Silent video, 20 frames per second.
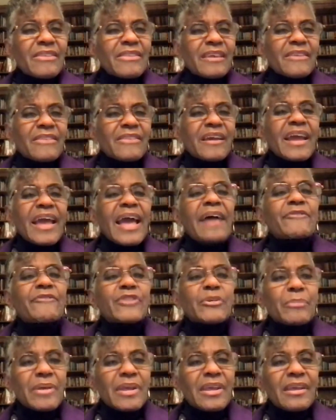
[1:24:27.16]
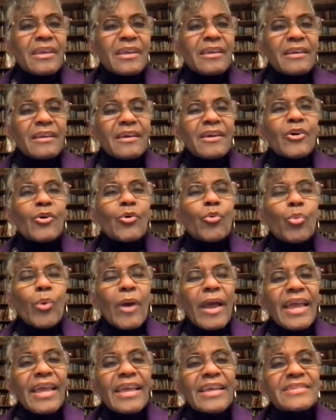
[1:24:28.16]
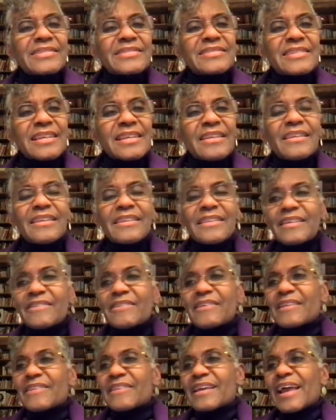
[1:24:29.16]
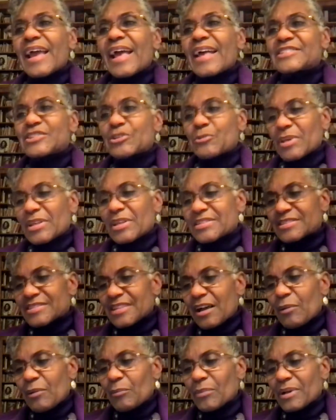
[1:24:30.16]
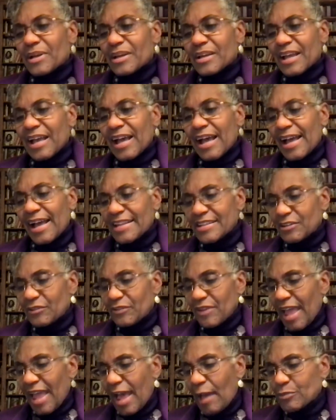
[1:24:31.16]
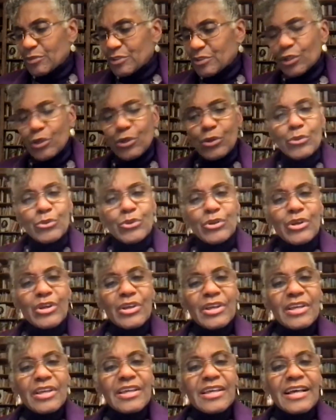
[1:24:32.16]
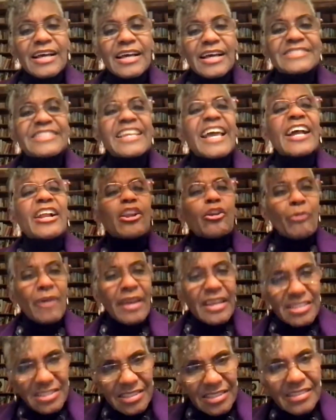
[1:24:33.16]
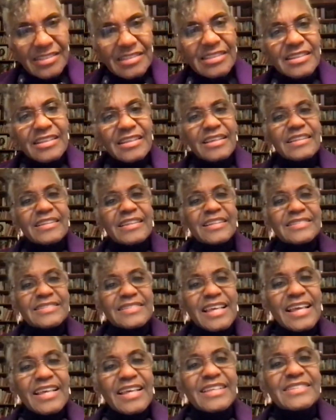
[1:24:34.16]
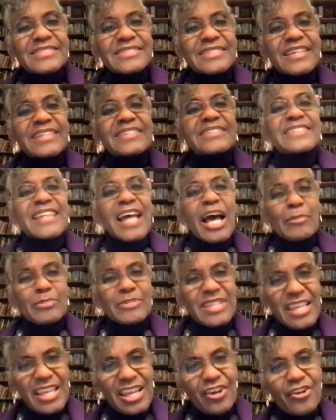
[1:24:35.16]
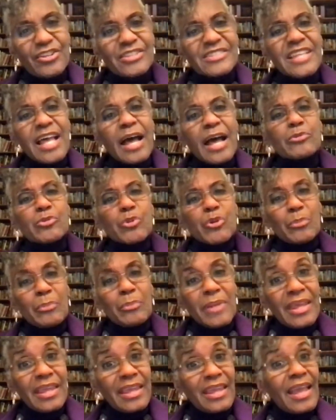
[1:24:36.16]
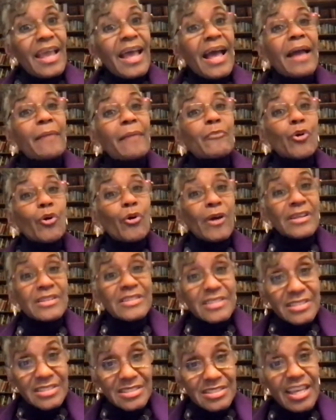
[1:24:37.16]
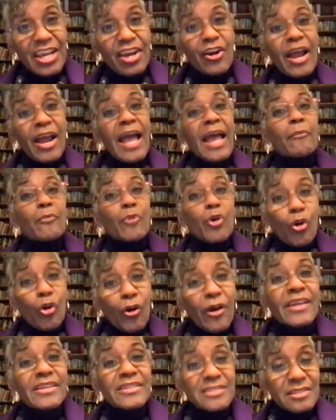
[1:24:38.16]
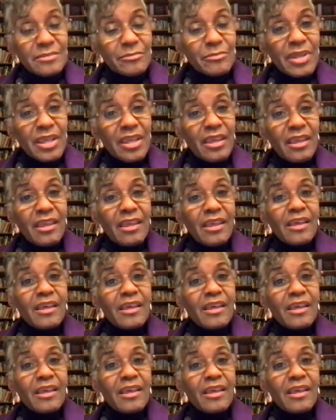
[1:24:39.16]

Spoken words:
There have to be ways, there has to be some kind of absolute declaration that says, it stops here, it stops with me. I'm going to share, I'm going to be